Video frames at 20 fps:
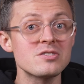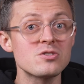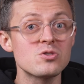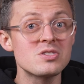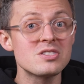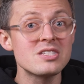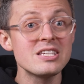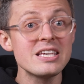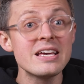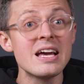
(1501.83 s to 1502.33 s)
to
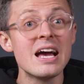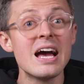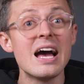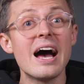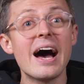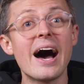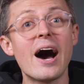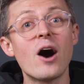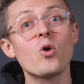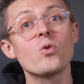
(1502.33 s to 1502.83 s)
see
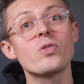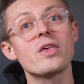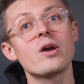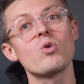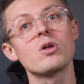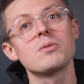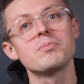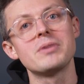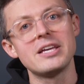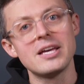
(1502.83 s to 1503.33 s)
how they
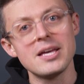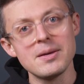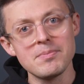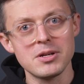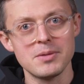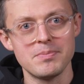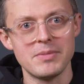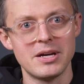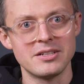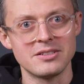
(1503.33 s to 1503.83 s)
will be
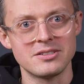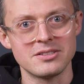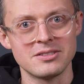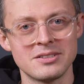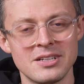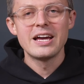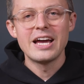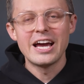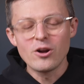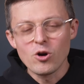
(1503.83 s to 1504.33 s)

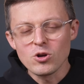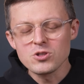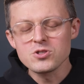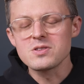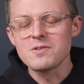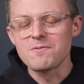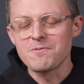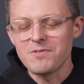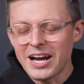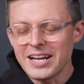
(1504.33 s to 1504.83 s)
implemented. And also
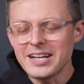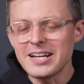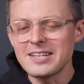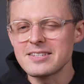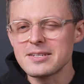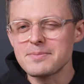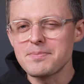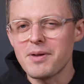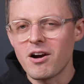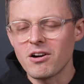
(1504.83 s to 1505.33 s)
the
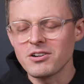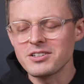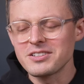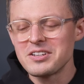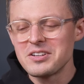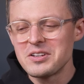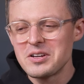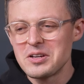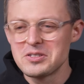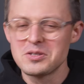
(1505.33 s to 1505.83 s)
financing part
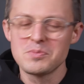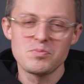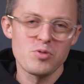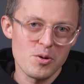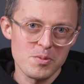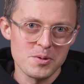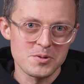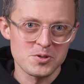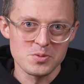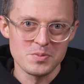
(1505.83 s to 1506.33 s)
is a
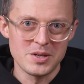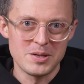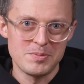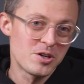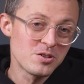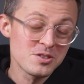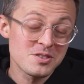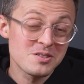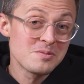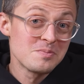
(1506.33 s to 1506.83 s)
problem to me,
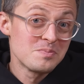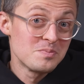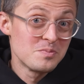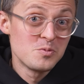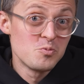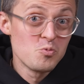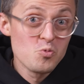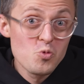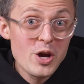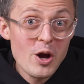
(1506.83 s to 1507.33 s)
because
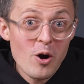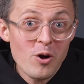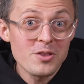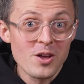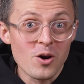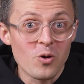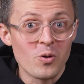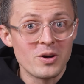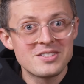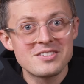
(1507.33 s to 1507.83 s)
we all
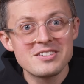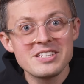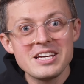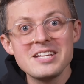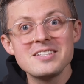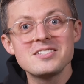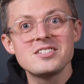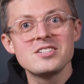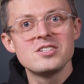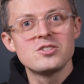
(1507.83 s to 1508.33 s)
know it's
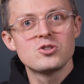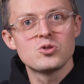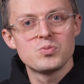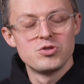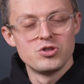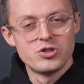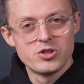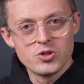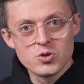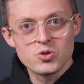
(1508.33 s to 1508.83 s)
easy to
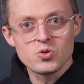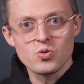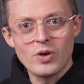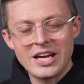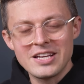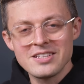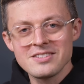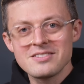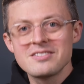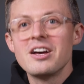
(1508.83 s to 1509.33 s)
produce
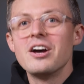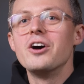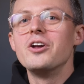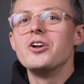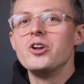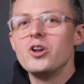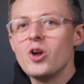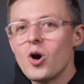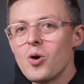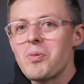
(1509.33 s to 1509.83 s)
waste,
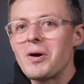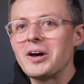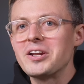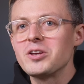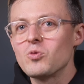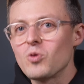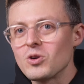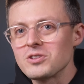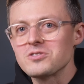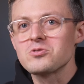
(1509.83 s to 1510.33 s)
nobody
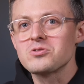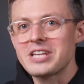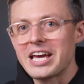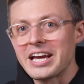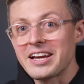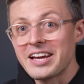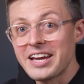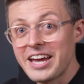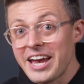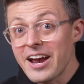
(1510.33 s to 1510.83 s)
wants to
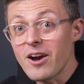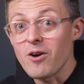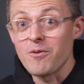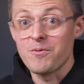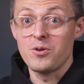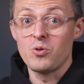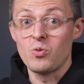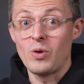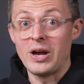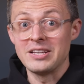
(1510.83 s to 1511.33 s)
take care of
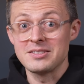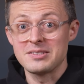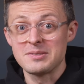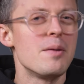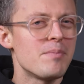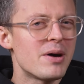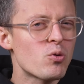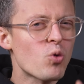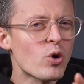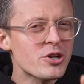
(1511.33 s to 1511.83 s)
the waste.
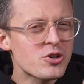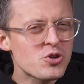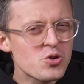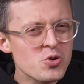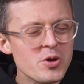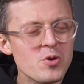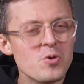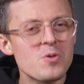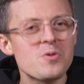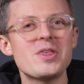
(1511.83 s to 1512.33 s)
But what do
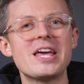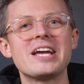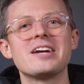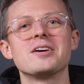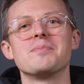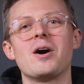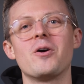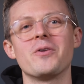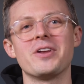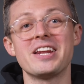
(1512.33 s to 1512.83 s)
you think
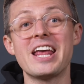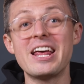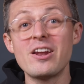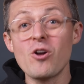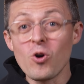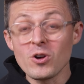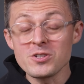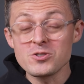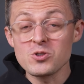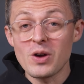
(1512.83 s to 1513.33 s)
about it? And
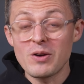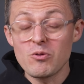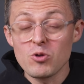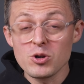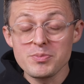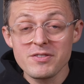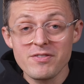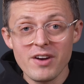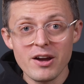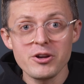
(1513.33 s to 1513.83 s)
also I would
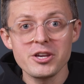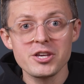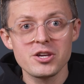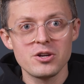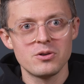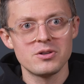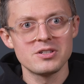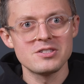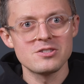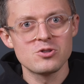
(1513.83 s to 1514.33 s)
be very
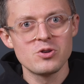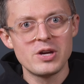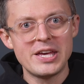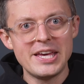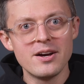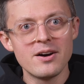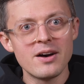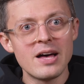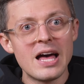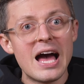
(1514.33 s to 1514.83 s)
curious to hear